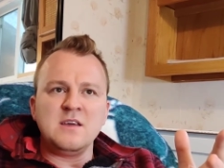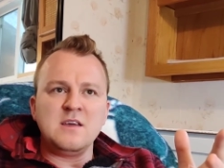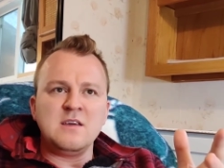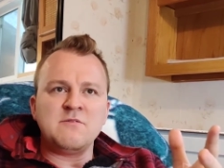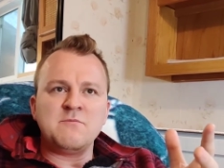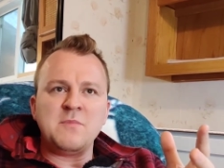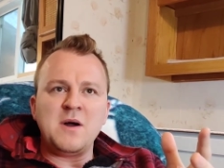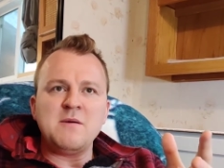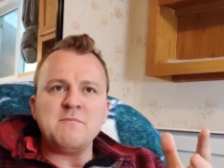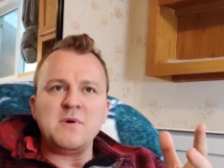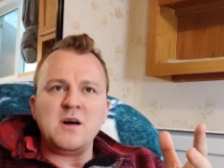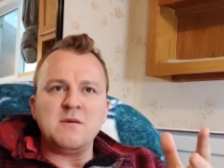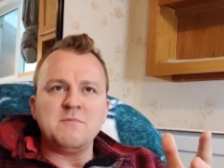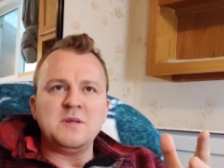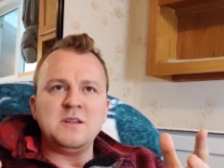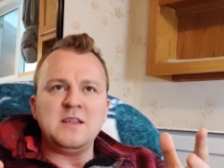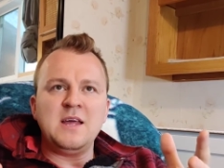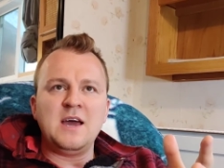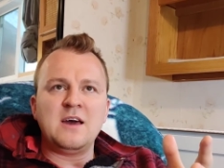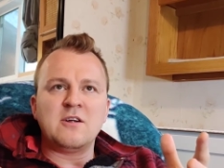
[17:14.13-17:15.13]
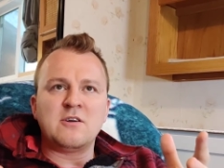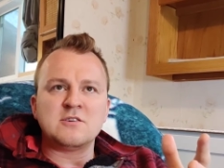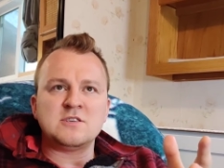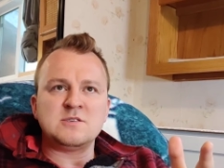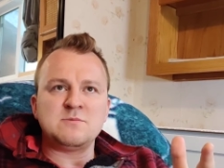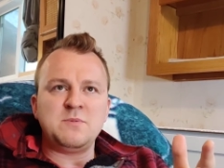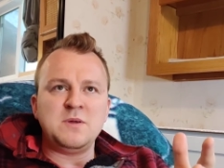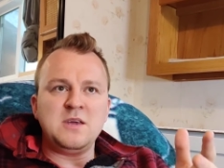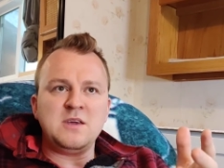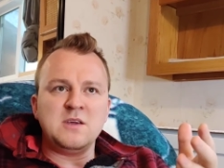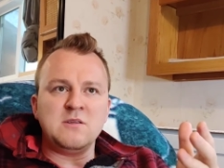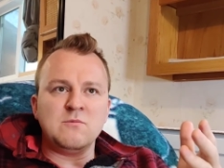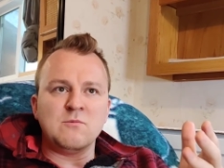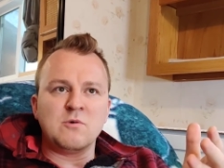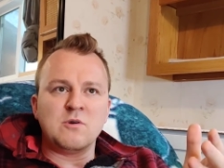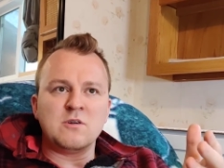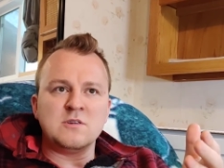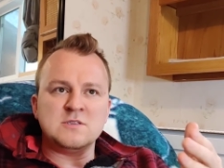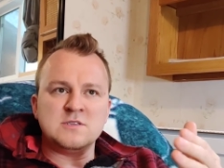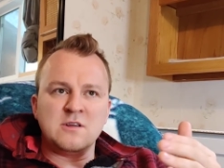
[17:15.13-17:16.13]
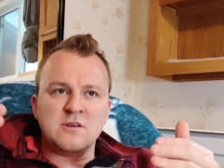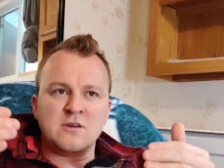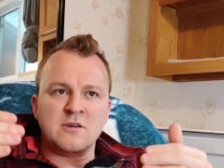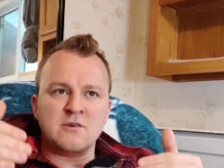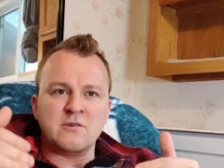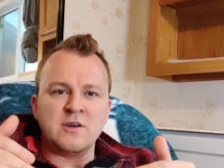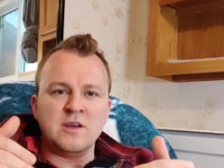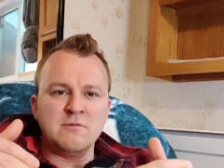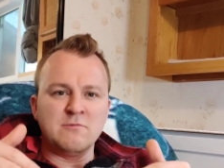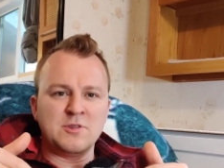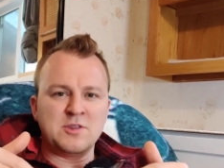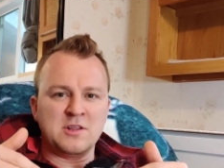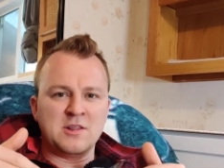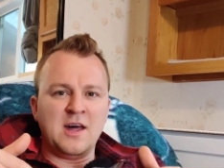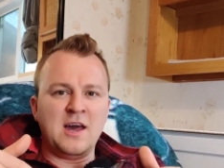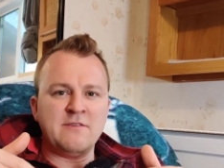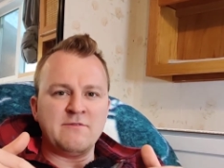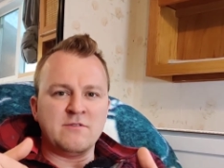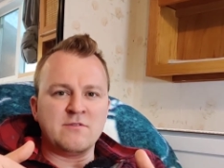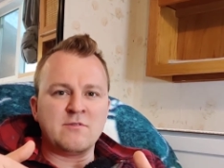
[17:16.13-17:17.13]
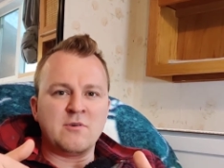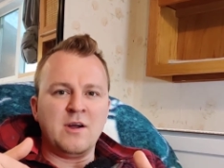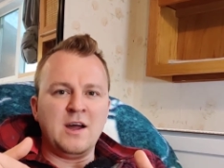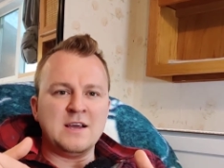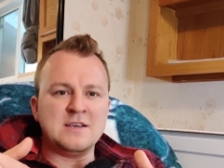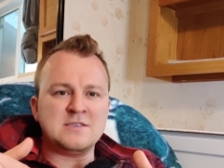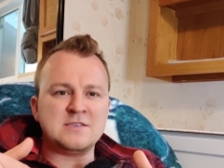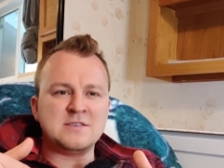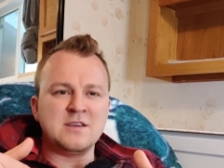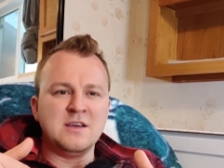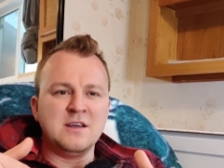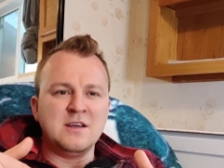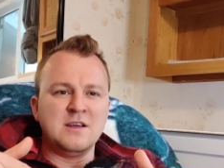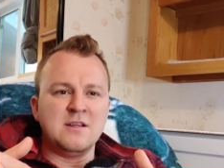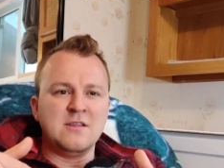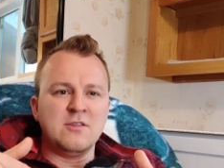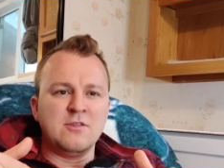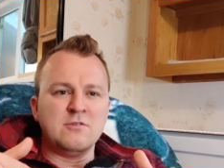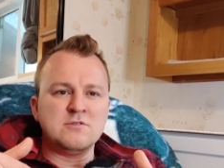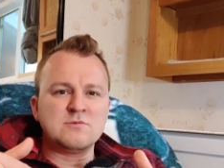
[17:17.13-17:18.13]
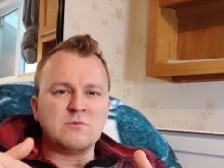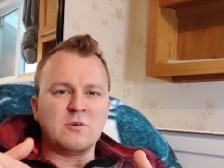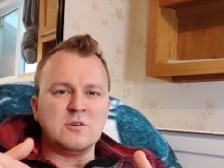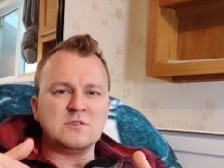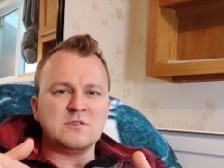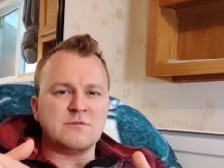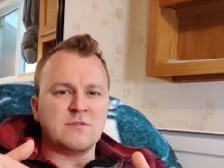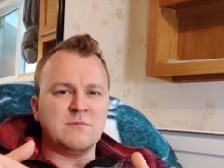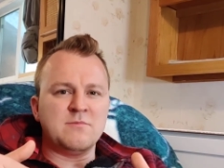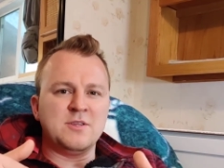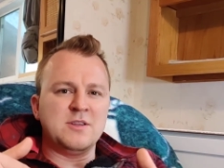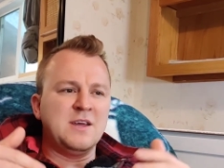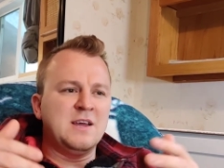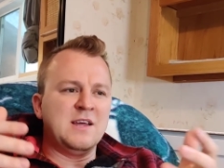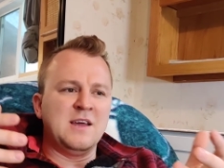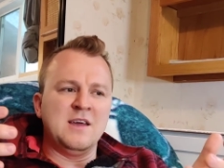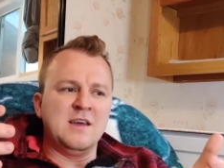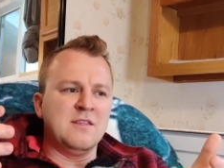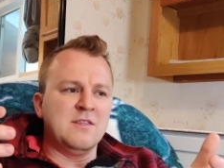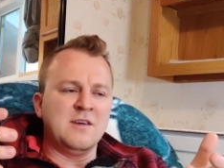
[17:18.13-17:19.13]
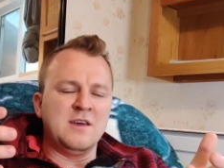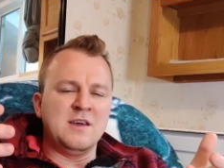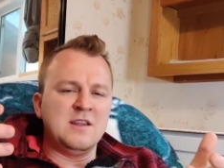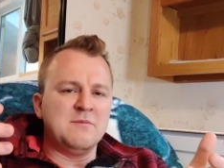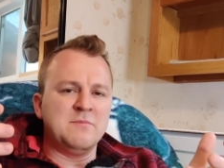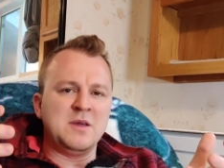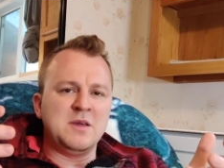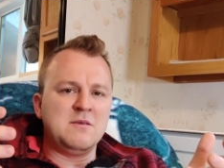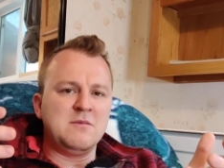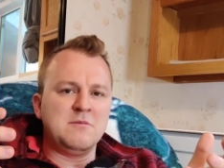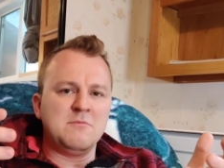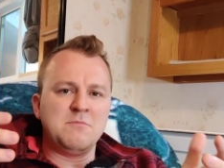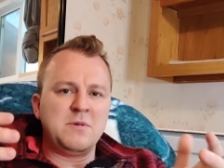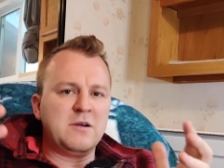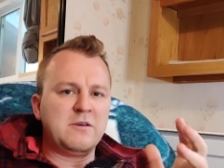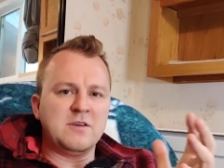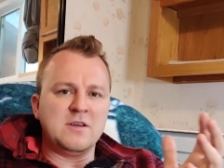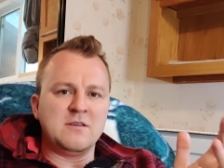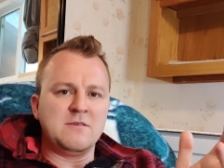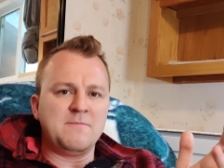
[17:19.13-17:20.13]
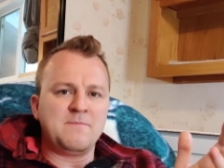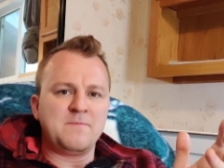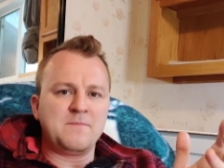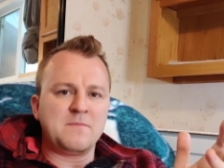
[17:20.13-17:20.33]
If my mom and dad aren't speaking words that are agreeing with the life of Christ, those words are from the enemy, period.